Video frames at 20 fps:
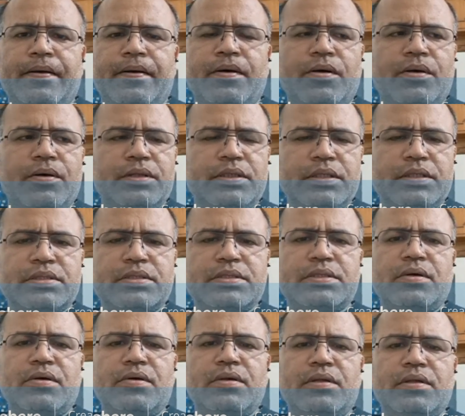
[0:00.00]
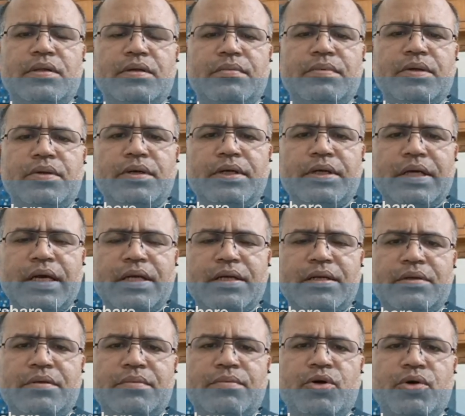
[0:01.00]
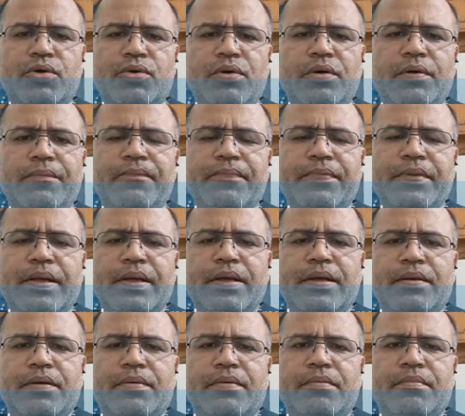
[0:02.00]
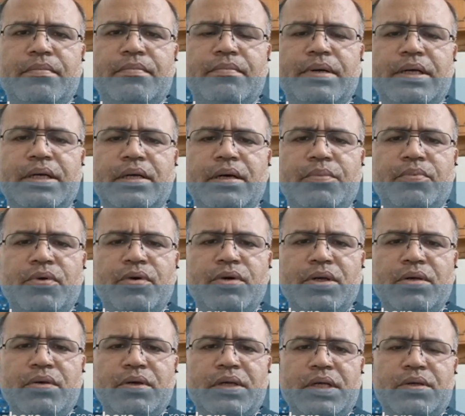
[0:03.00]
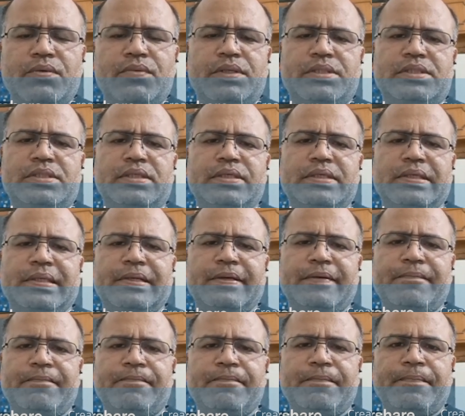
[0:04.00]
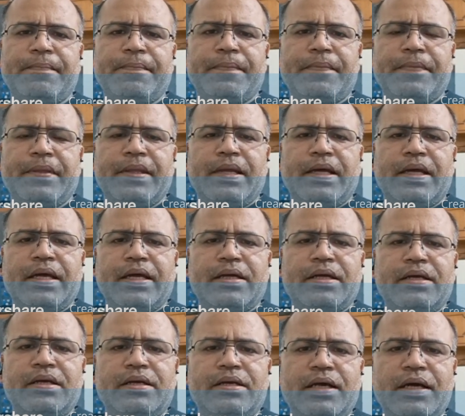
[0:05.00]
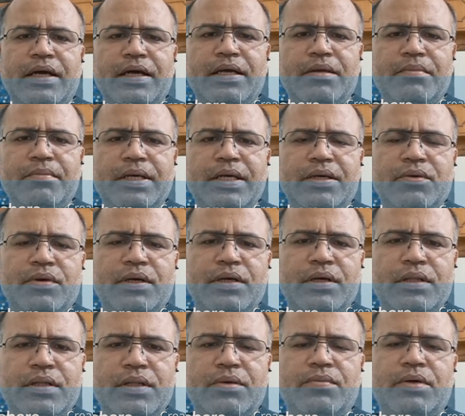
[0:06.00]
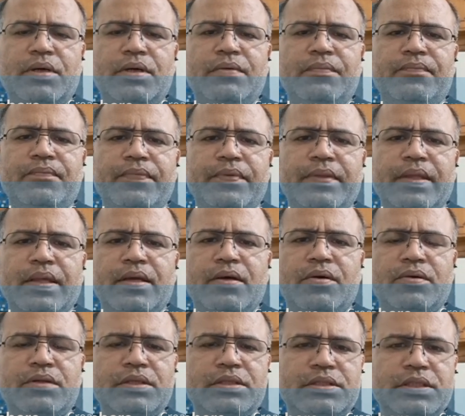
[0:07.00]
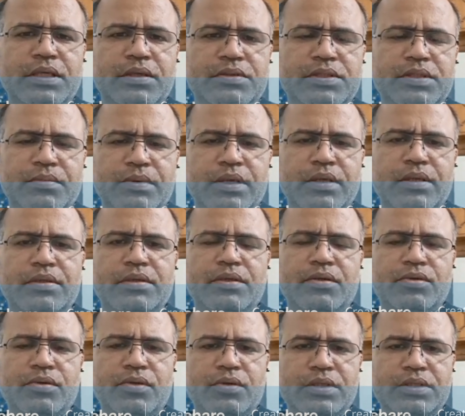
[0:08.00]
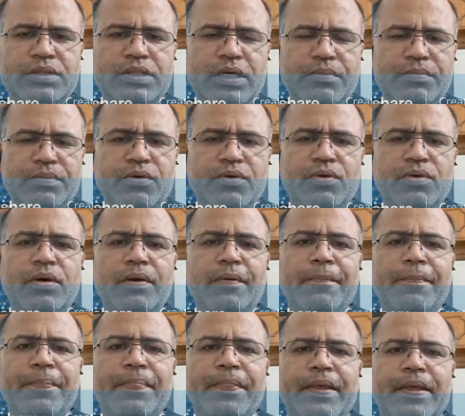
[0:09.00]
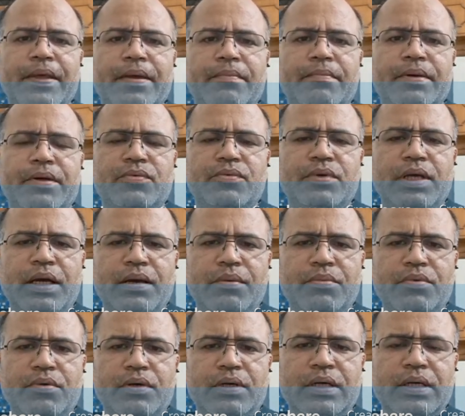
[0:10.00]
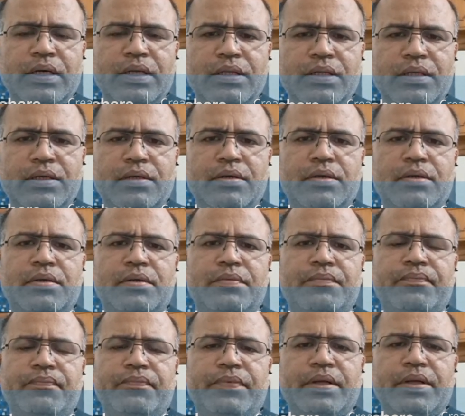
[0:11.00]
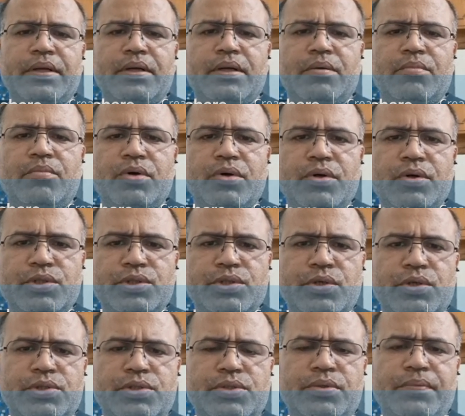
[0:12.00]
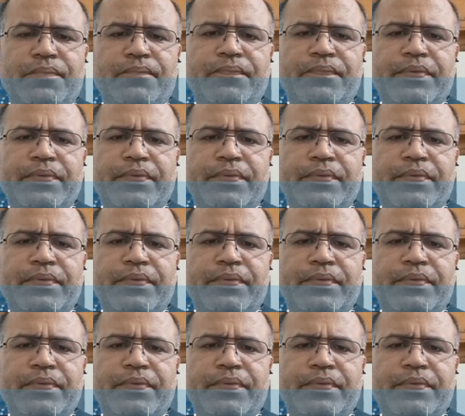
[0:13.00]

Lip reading: all this entire module. But upon your request, I can try and make another one on the same similar on the same module. But we have got another modules also.